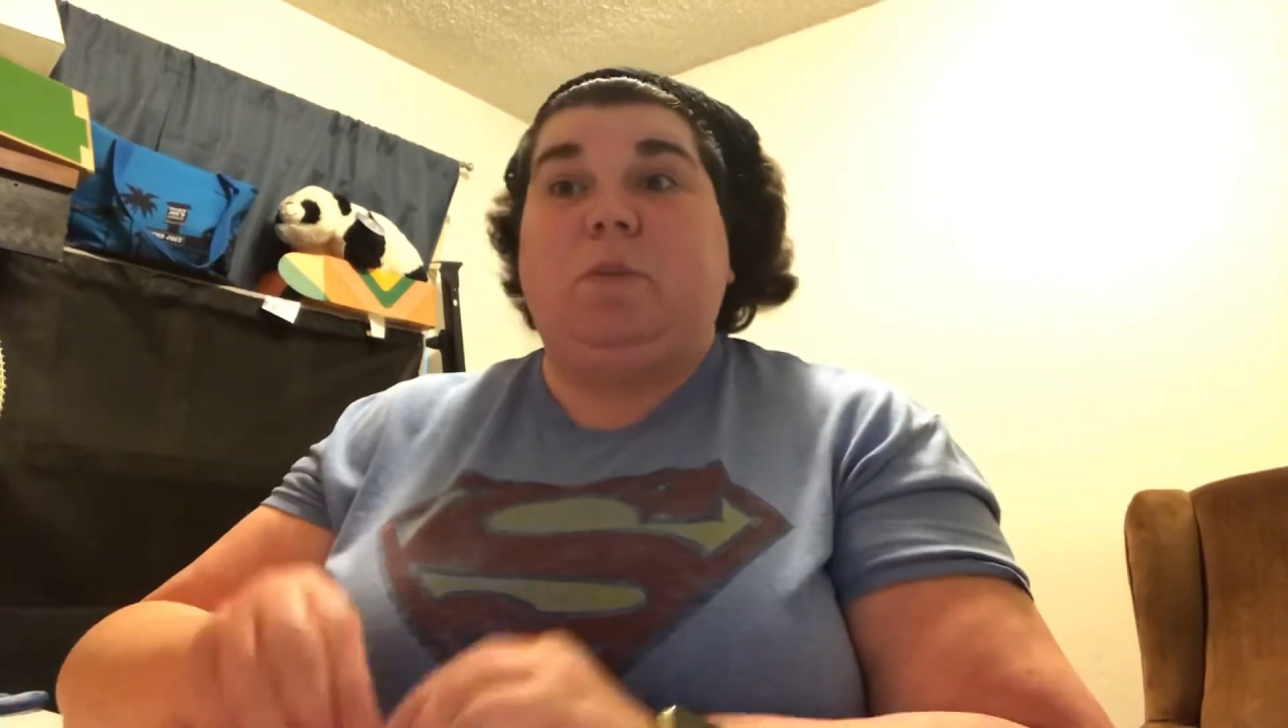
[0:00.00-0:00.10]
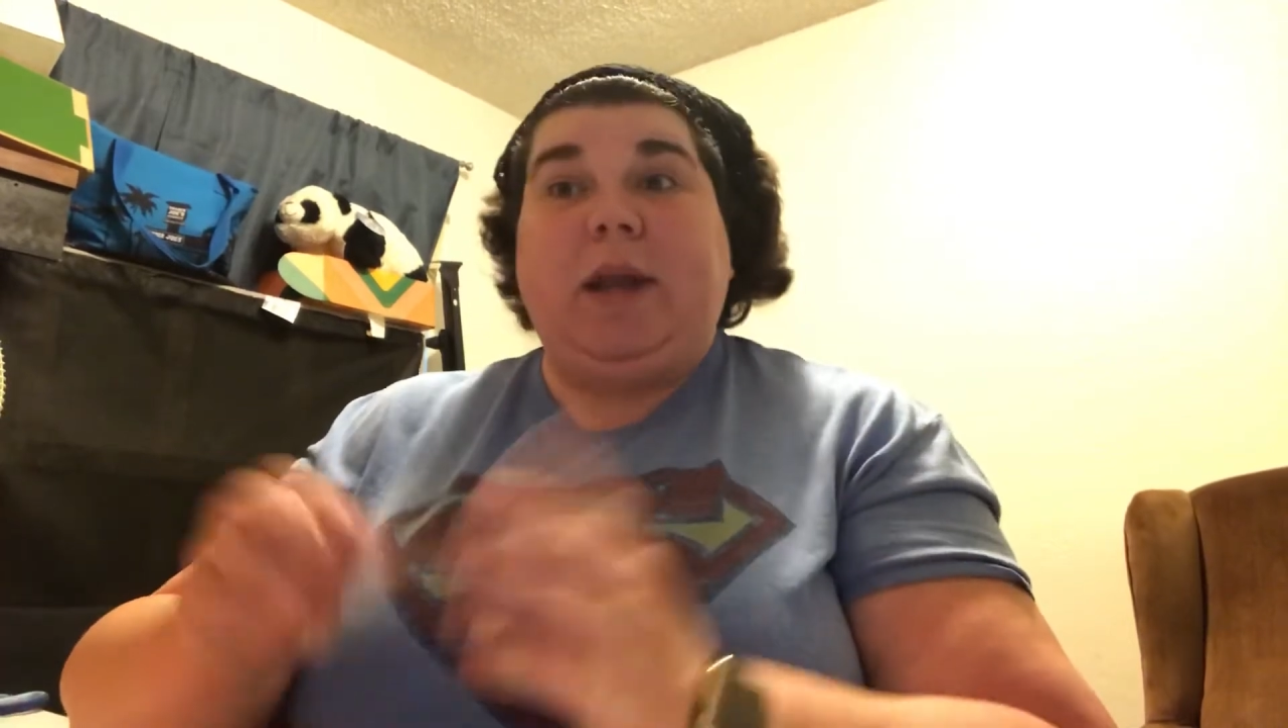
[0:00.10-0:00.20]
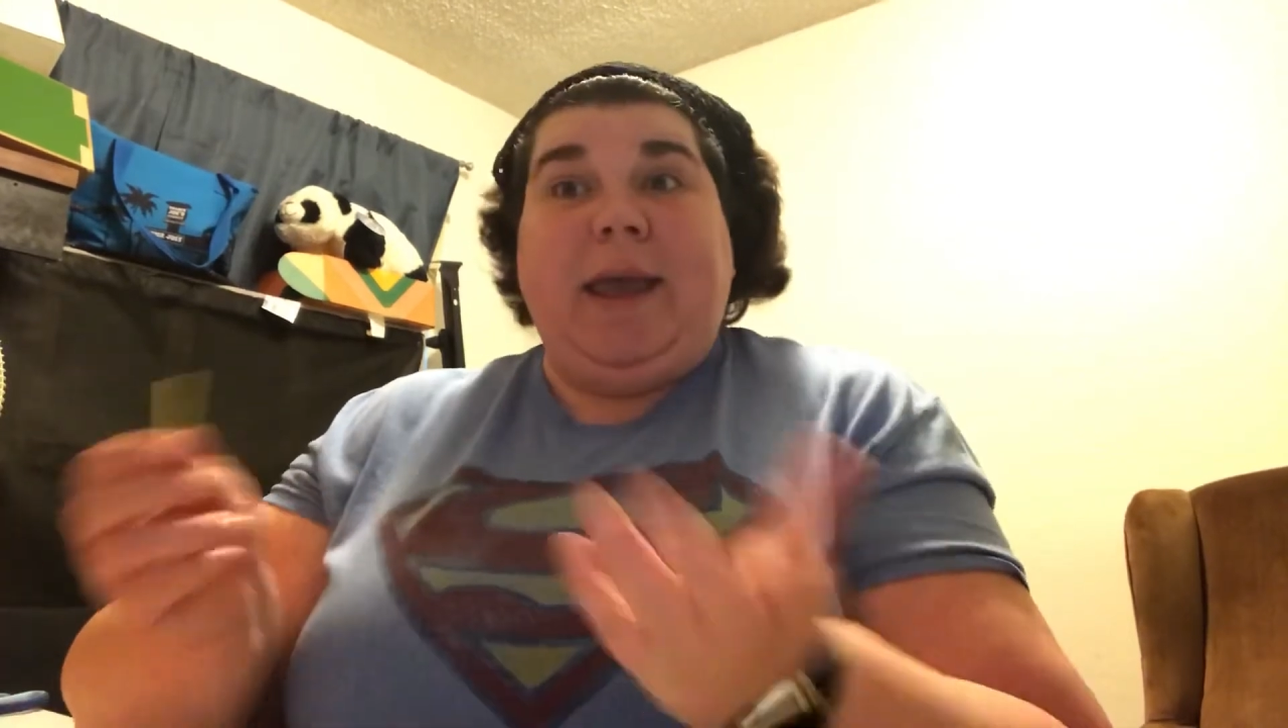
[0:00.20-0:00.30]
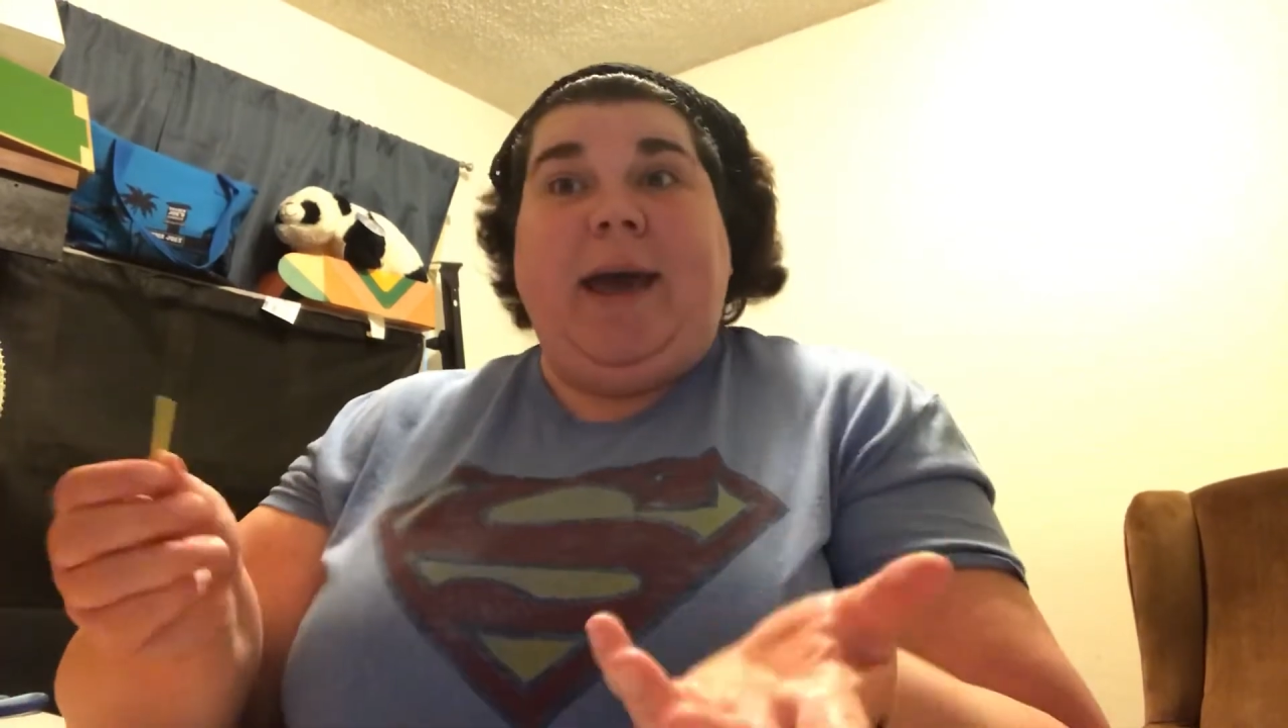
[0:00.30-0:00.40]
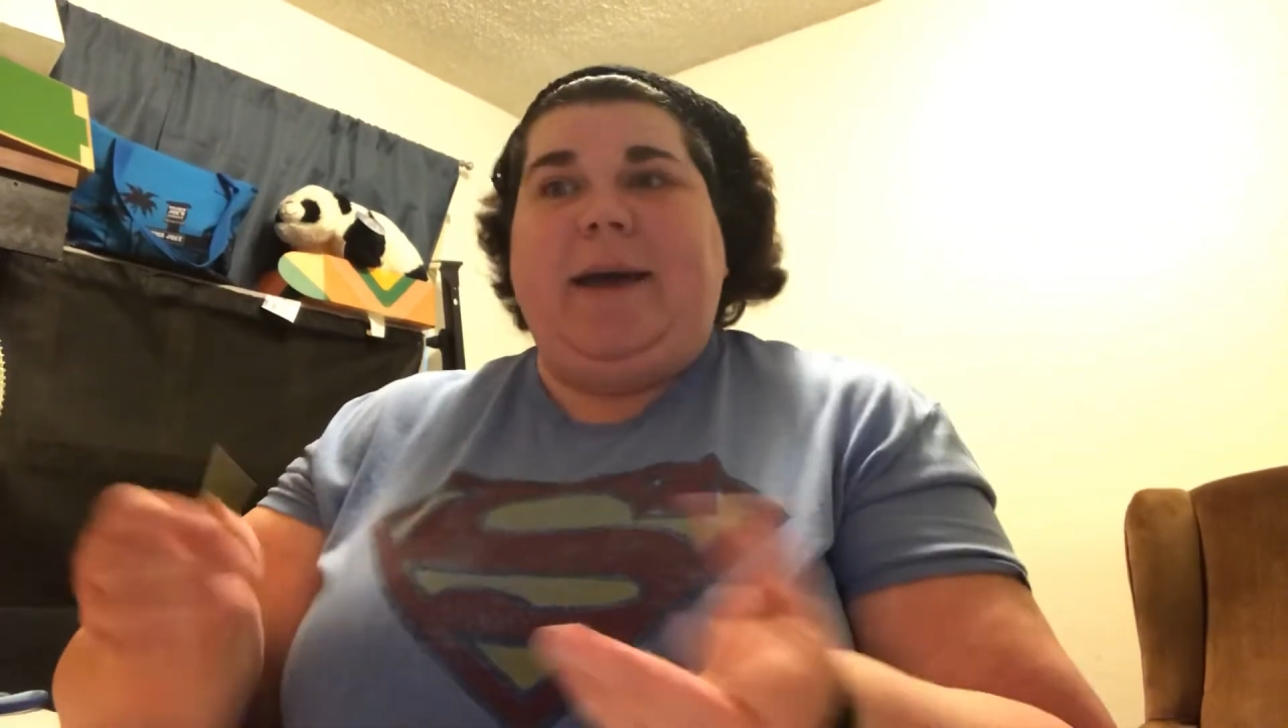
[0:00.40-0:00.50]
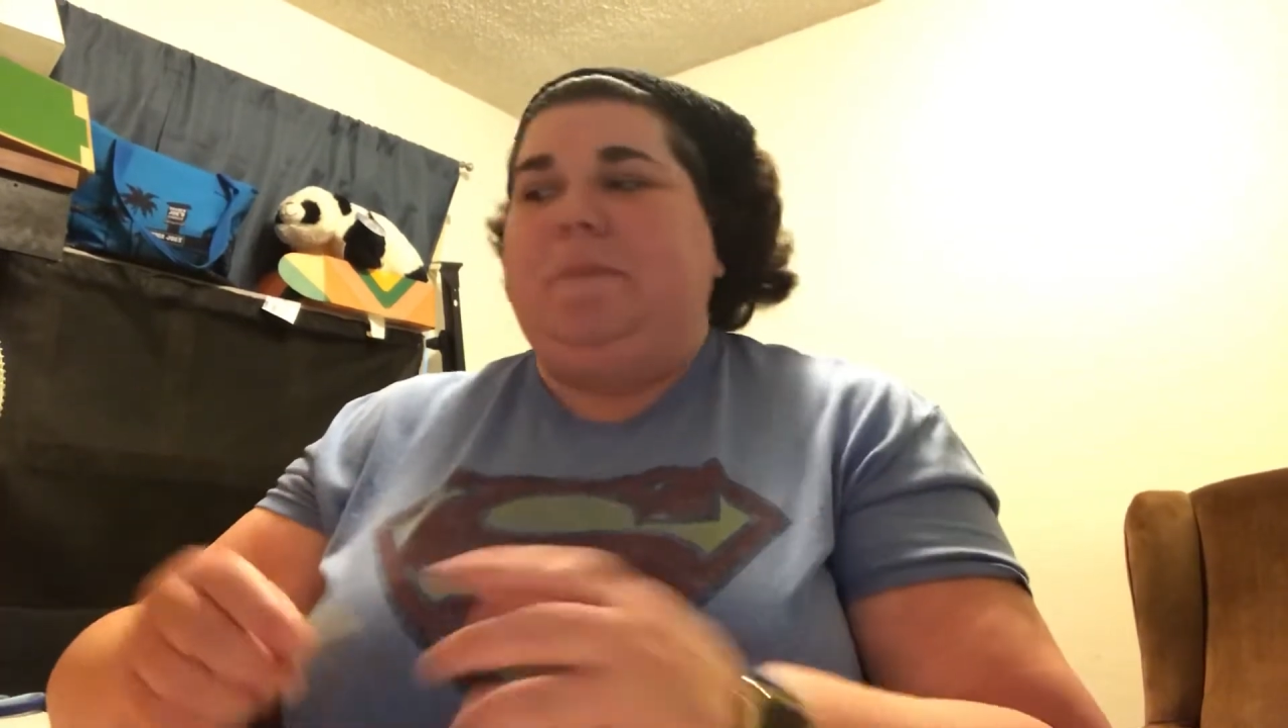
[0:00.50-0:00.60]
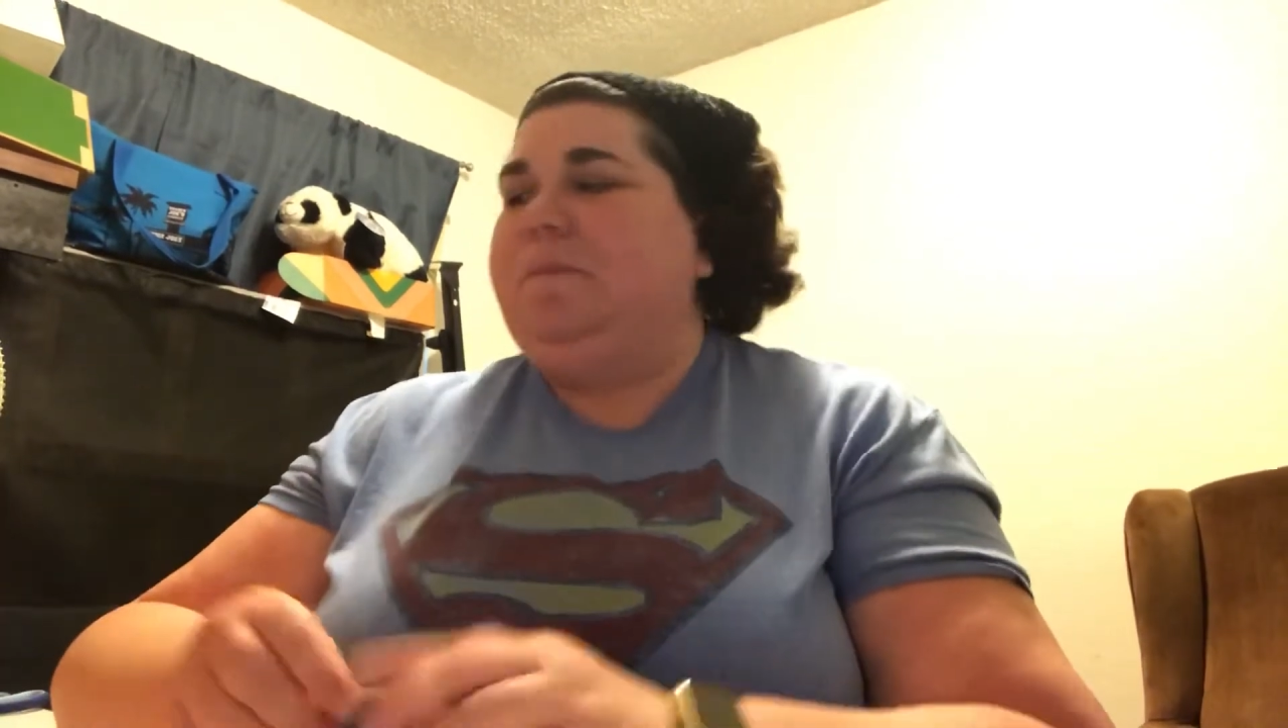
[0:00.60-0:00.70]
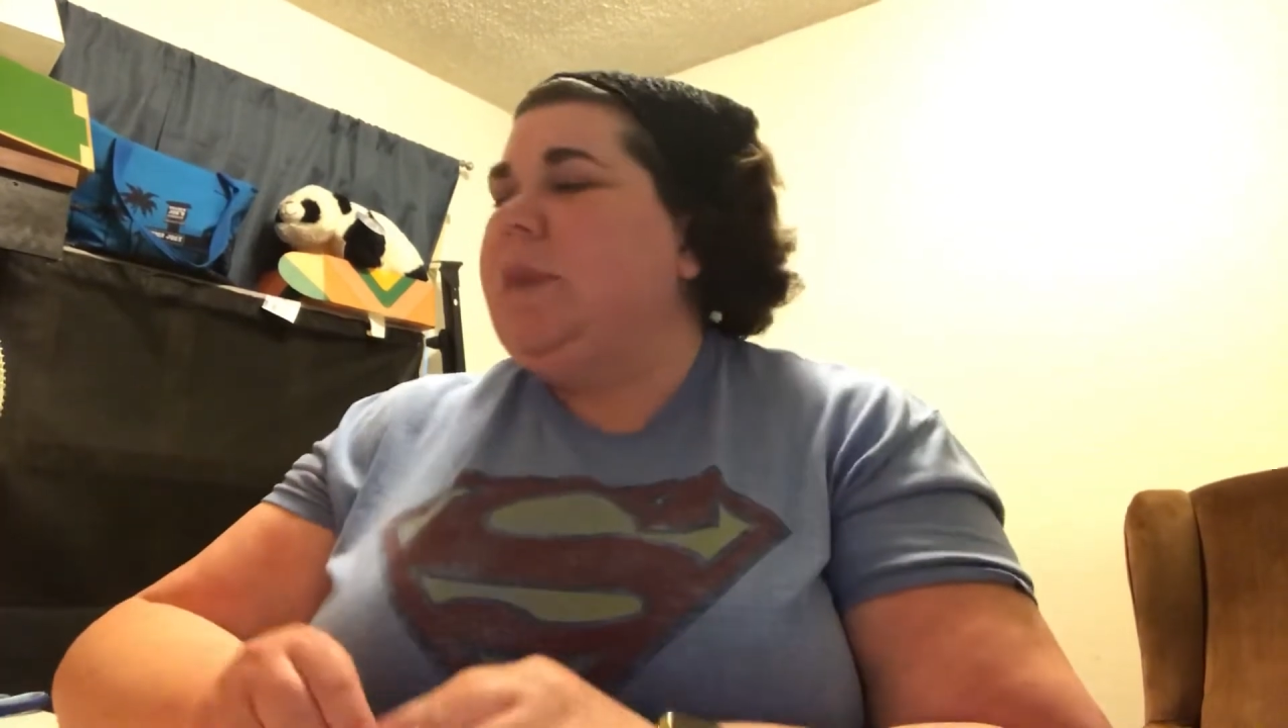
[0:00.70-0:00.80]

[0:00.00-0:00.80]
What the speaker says: what I had.